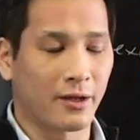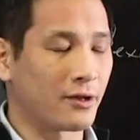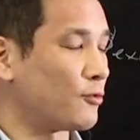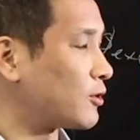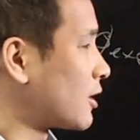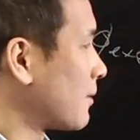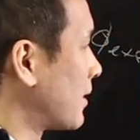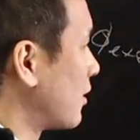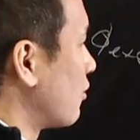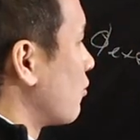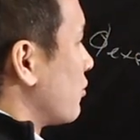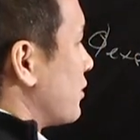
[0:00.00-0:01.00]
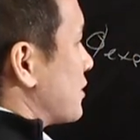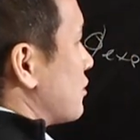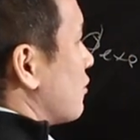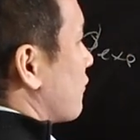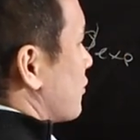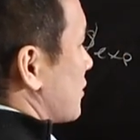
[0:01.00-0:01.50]
you would come out with this
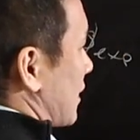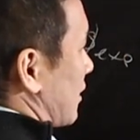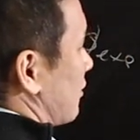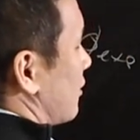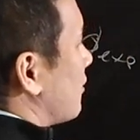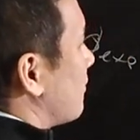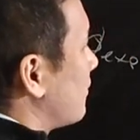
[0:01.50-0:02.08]
universality.